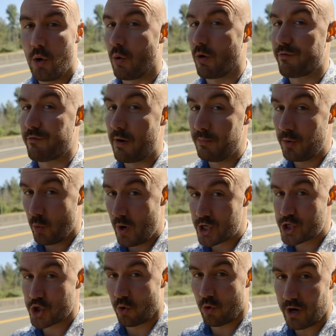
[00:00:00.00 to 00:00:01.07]
or from the West
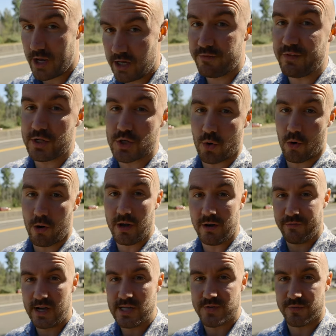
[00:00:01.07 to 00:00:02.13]
Shore into Victoria
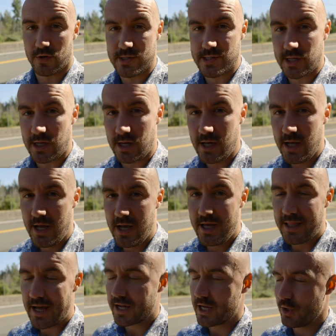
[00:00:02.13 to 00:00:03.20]
and vice versa,
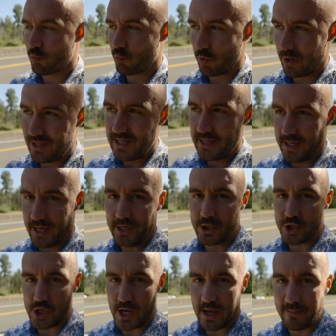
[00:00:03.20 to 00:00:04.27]
that can really get
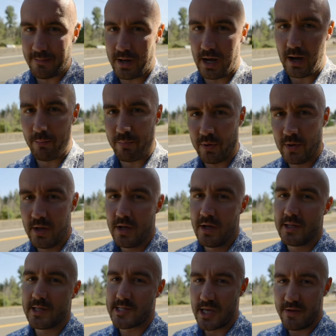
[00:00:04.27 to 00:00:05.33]
jammed up.
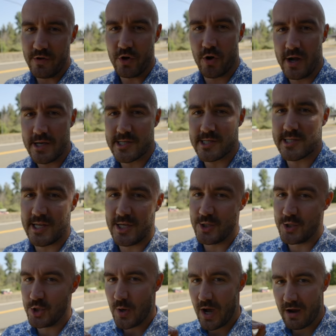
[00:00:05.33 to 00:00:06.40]
The saving grace is that you
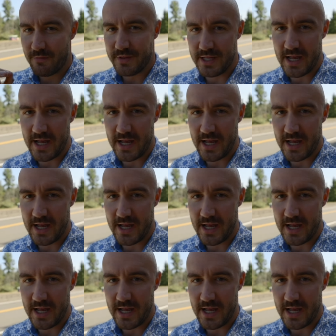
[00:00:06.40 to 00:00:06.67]
do have the